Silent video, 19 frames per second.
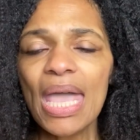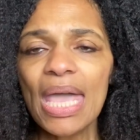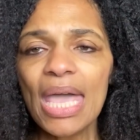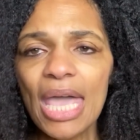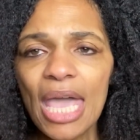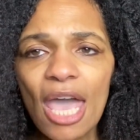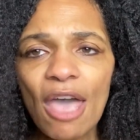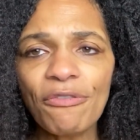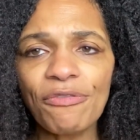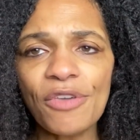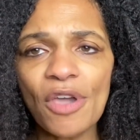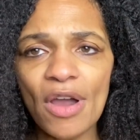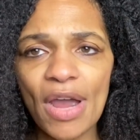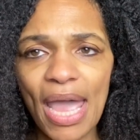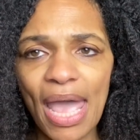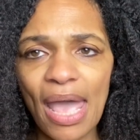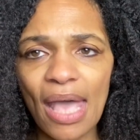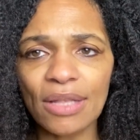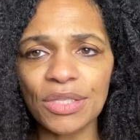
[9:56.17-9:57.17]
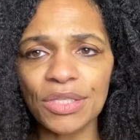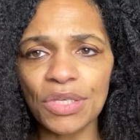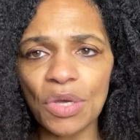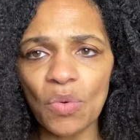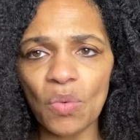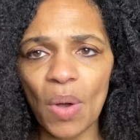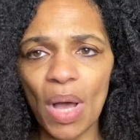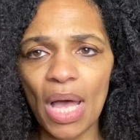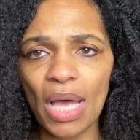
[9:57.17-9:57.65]
If your answer
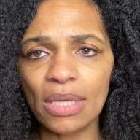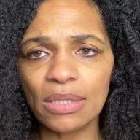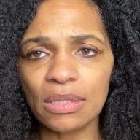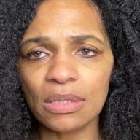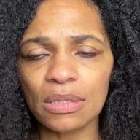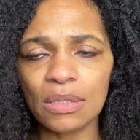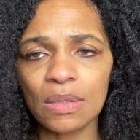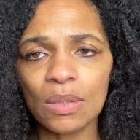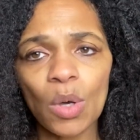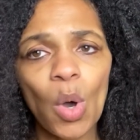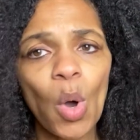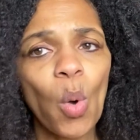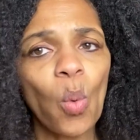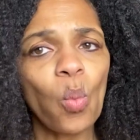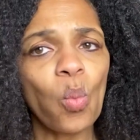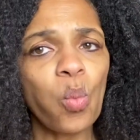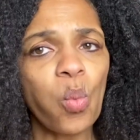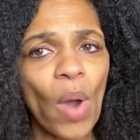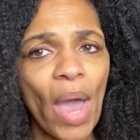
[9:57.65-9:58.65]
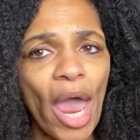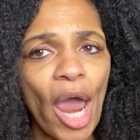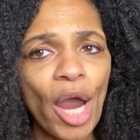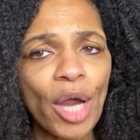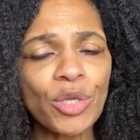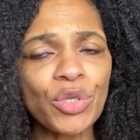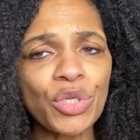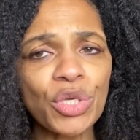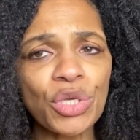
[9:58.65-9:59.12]
was,
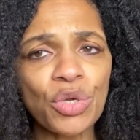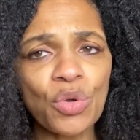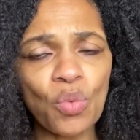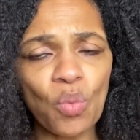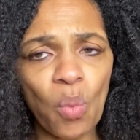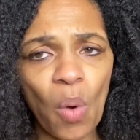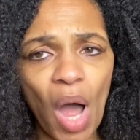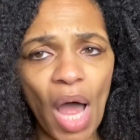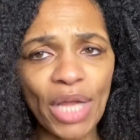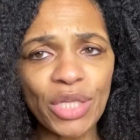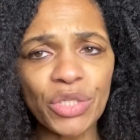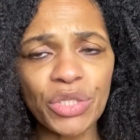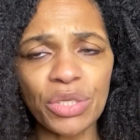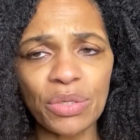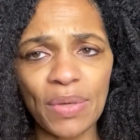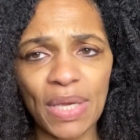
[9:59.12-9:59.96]
where do you want to